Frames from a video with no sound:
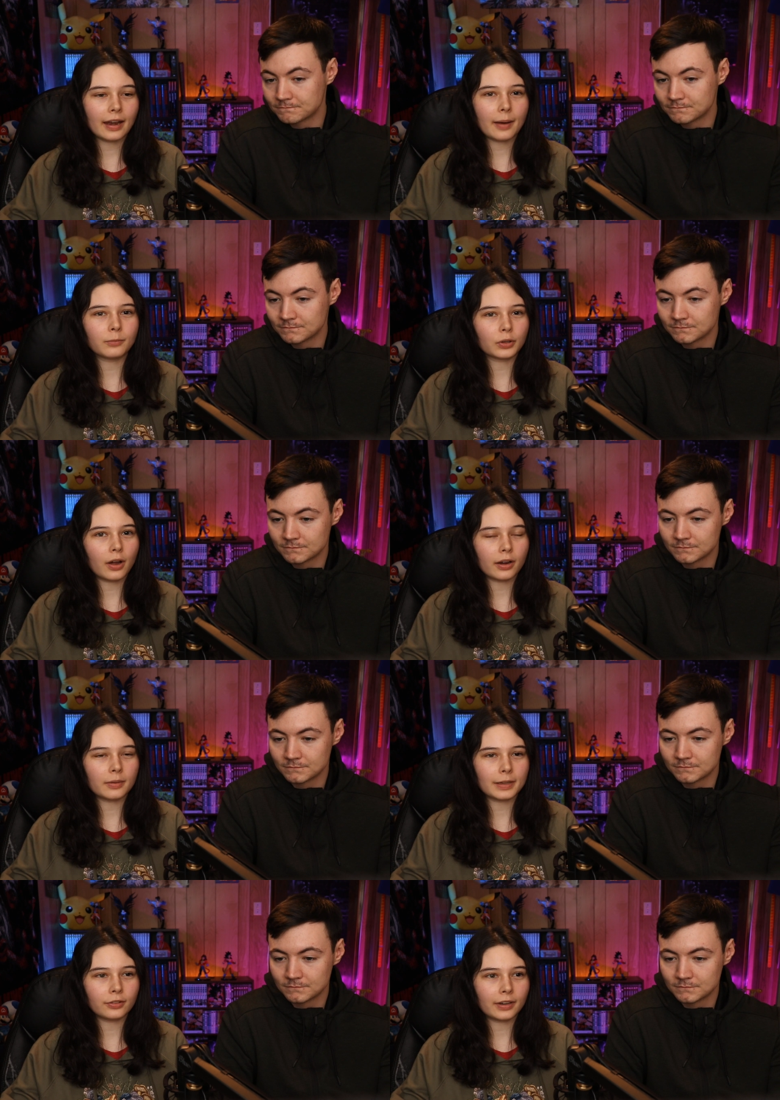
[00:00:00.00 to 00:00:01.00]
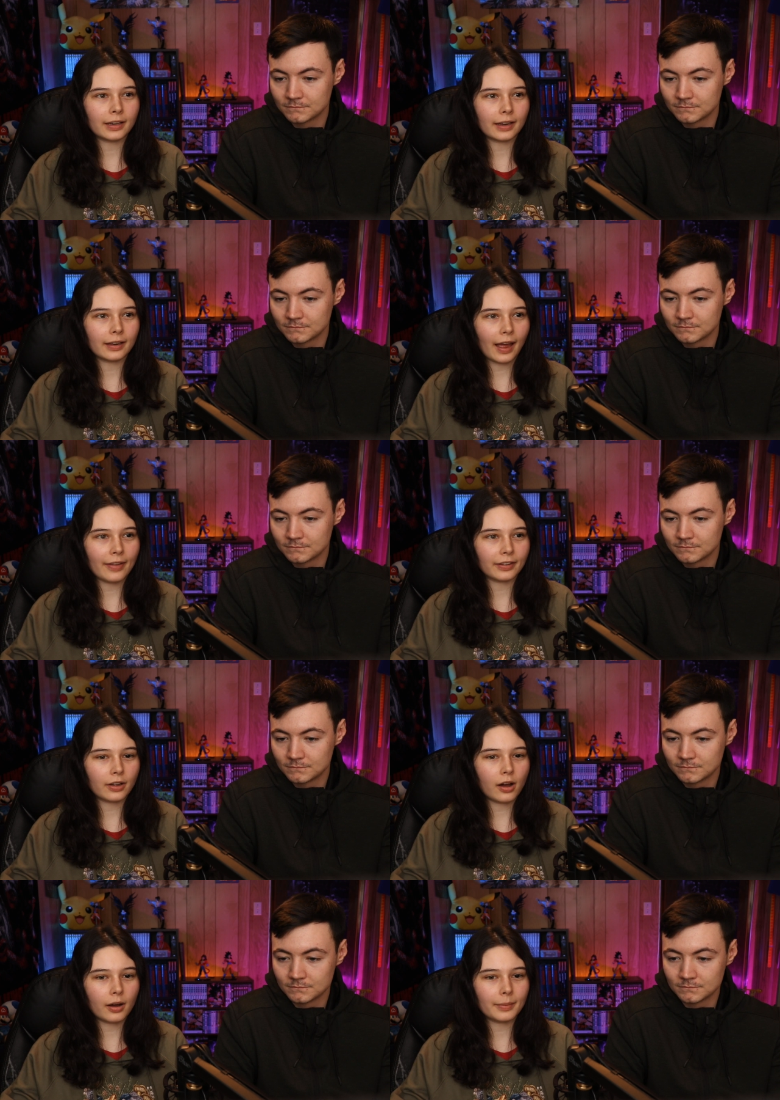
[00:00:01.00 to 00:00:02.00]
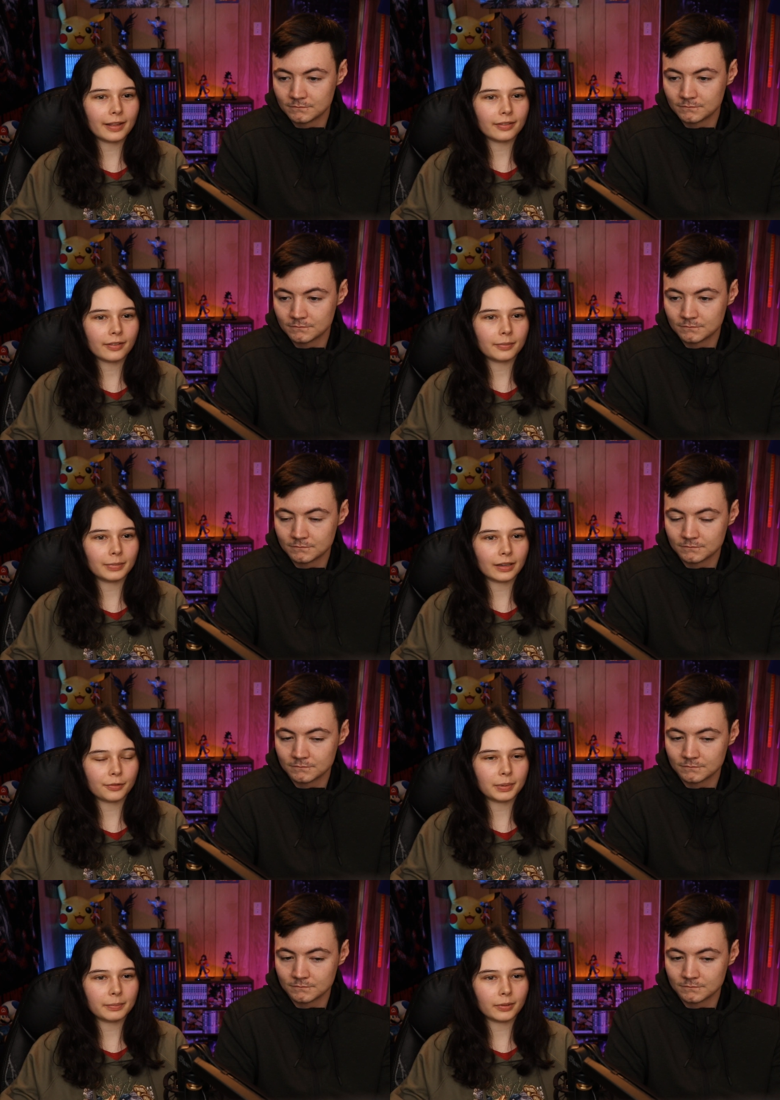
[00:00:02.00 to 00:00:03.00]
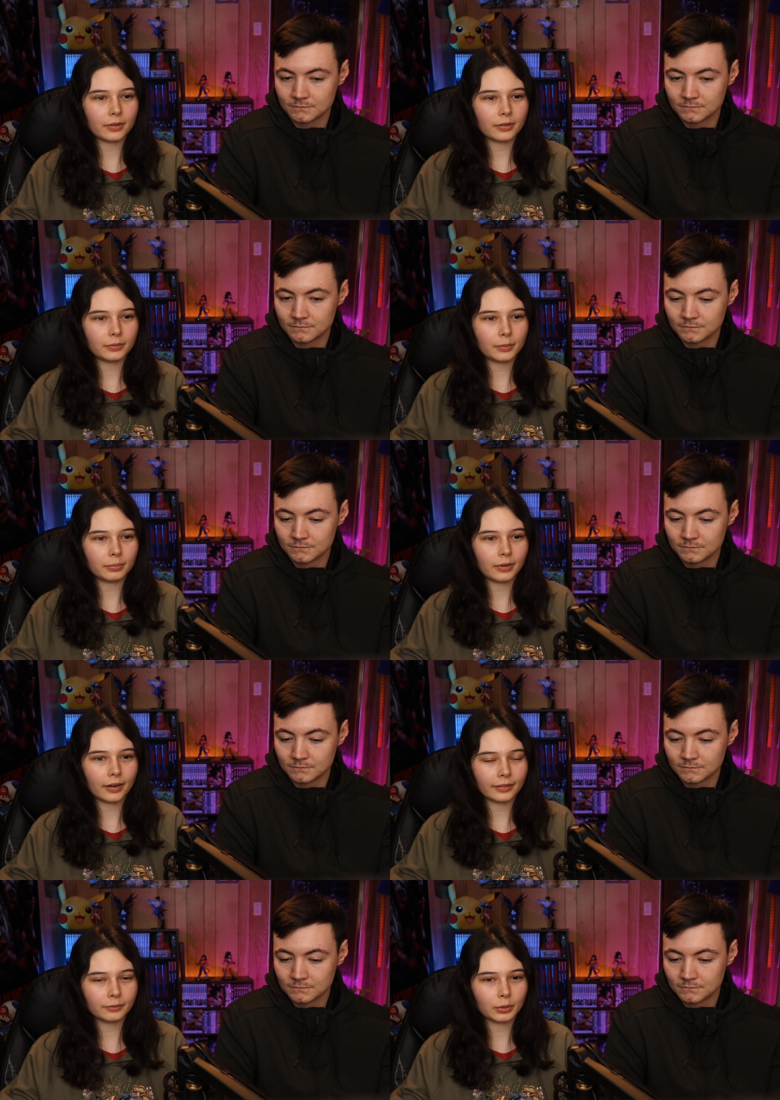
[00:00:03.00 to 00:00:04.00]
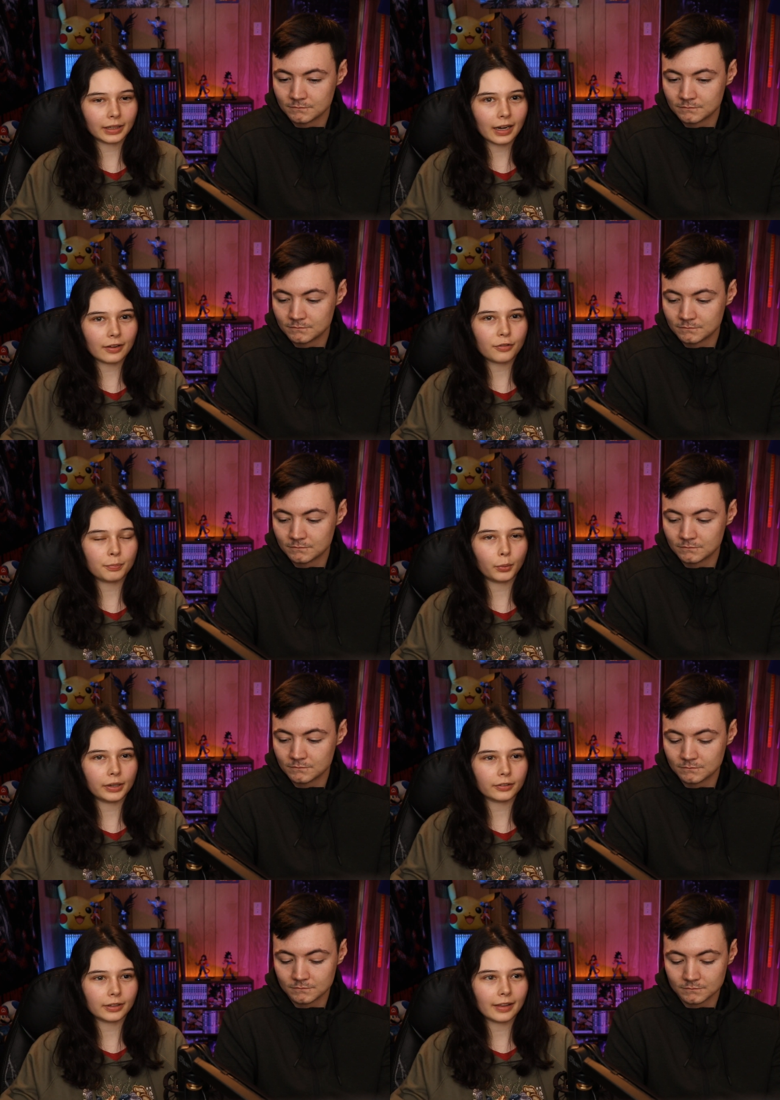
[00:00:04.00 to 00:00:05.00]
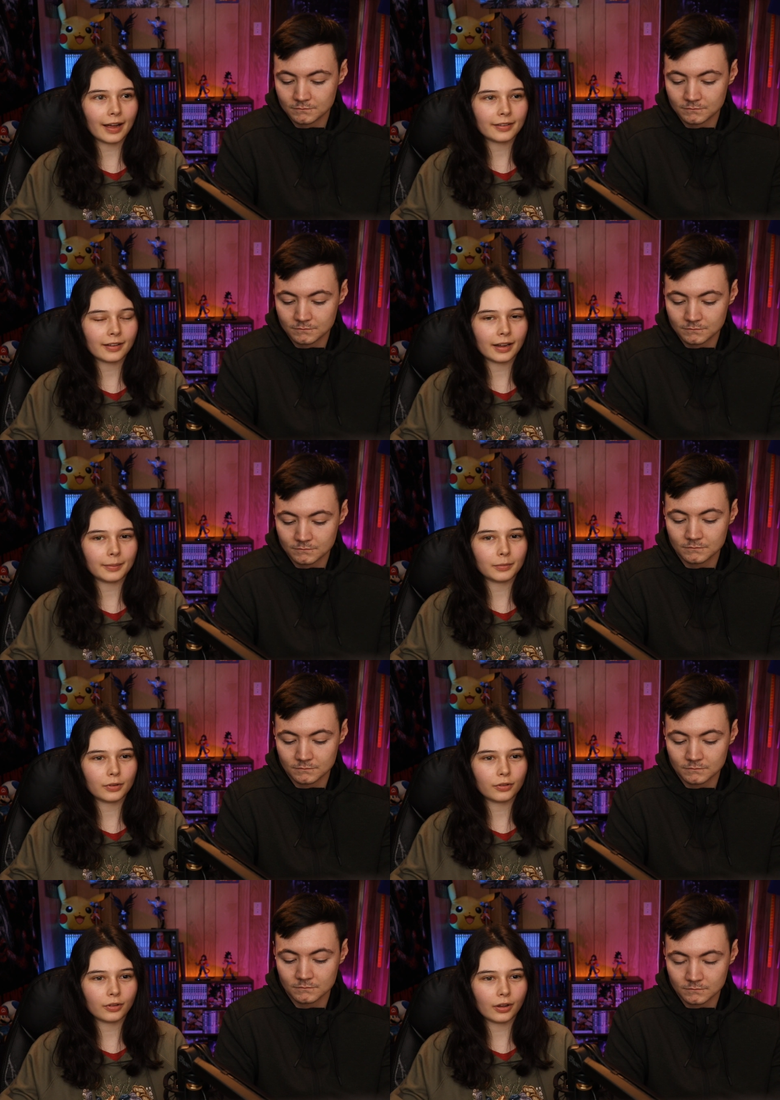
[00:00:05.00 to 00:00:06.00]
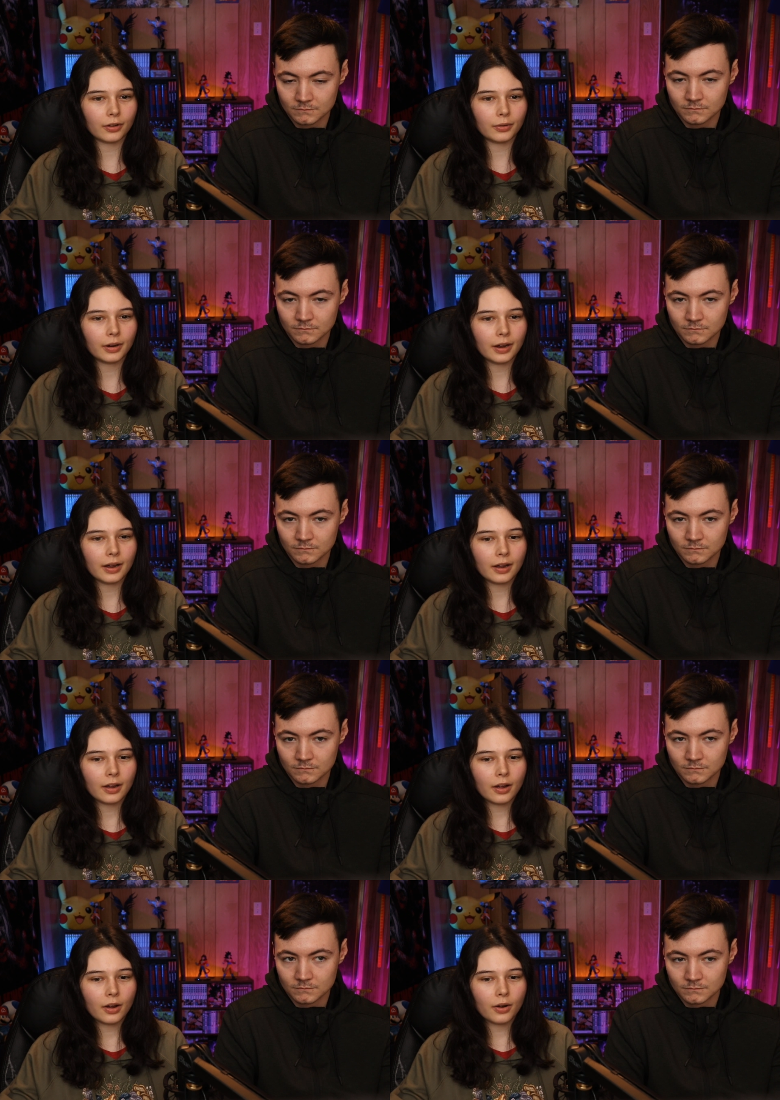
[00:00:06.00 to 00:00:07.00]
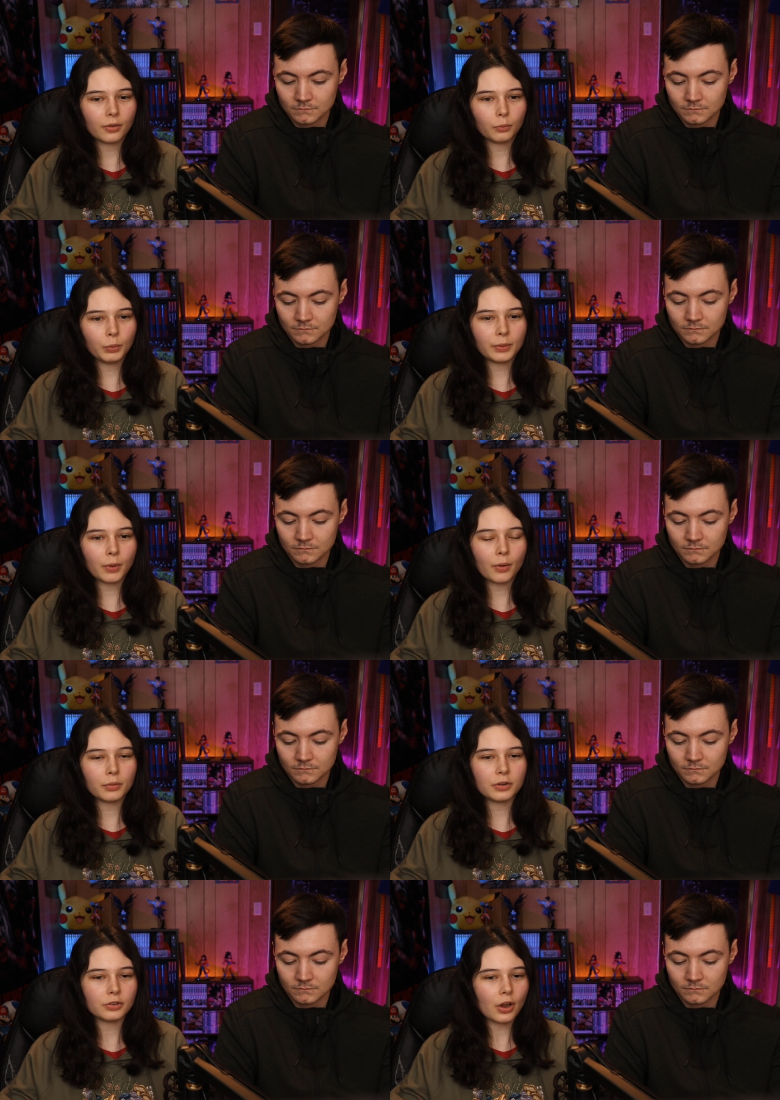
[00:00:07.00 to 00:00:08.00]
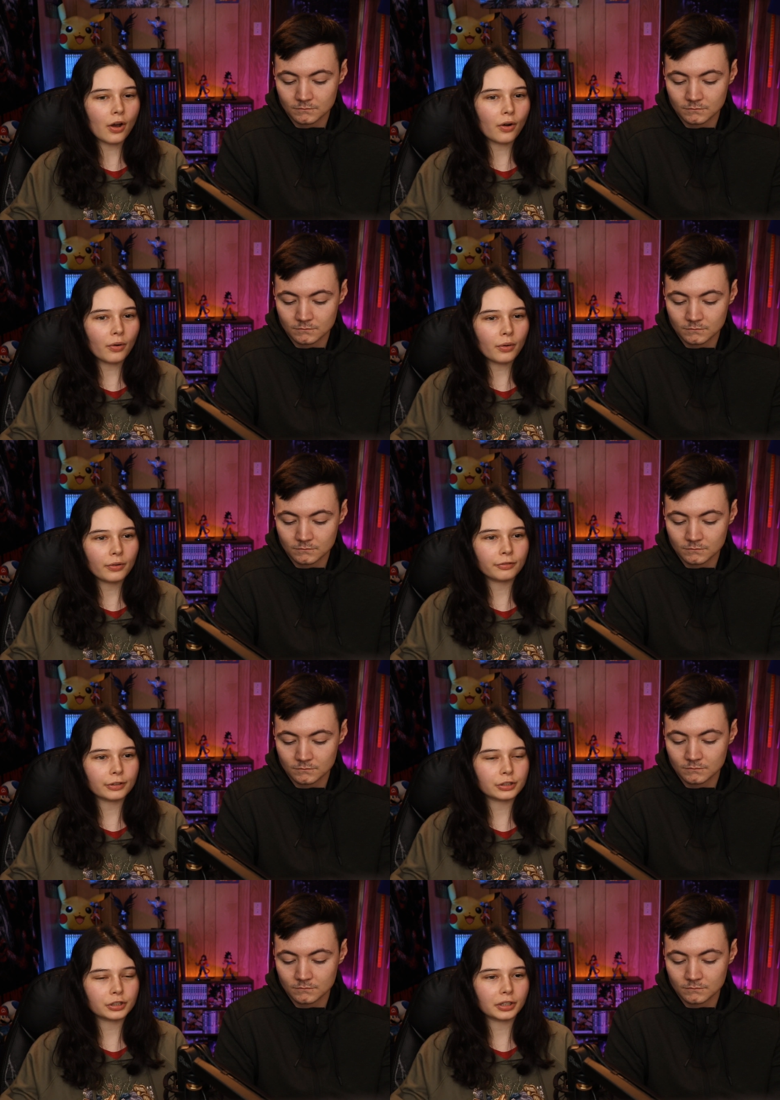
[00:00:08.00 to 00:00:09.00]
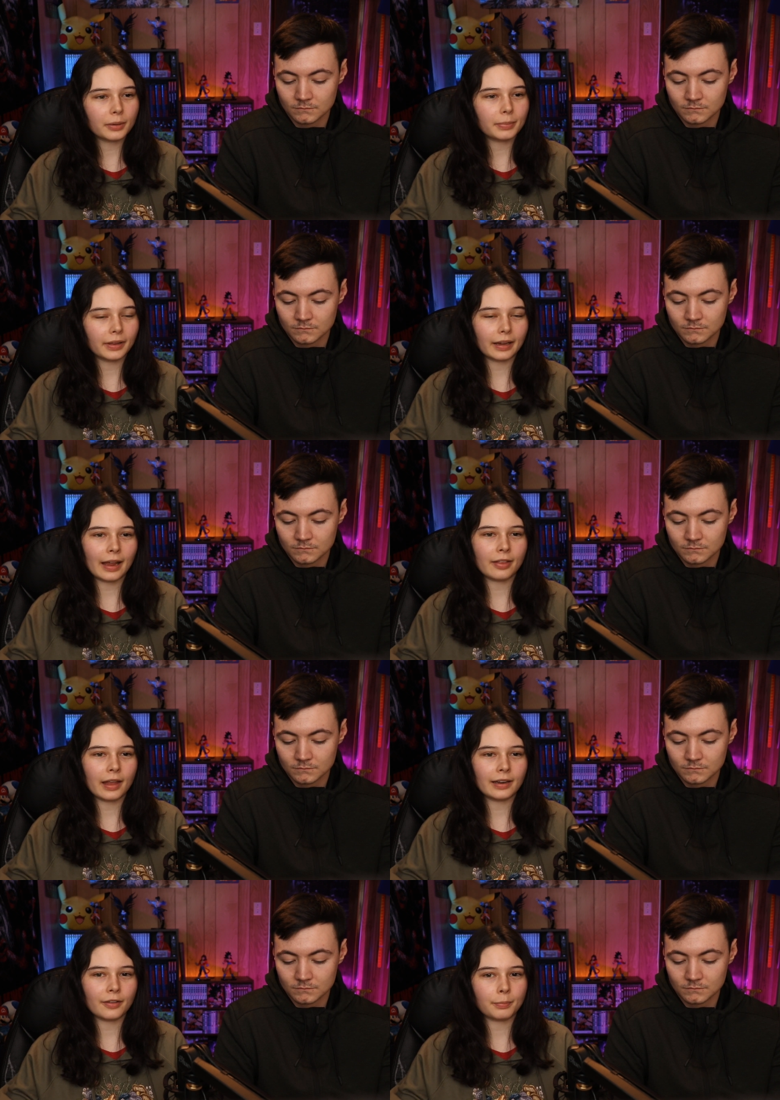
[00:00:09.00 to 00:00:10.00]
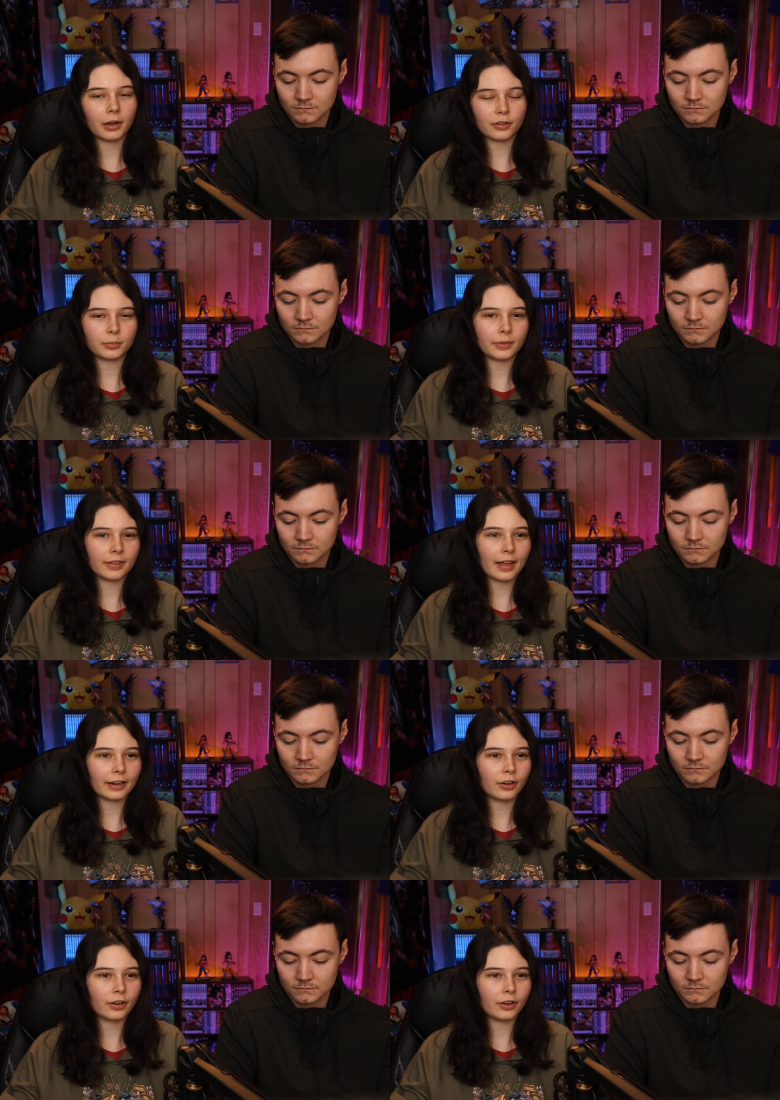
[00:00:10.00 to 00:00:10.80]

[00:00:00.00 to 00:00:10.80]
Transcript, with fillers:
Speaker 1: and I, we're not going to be looking at the comments because people are we're getting spoilery last time, so we won't know for sure. But like it, it is possible that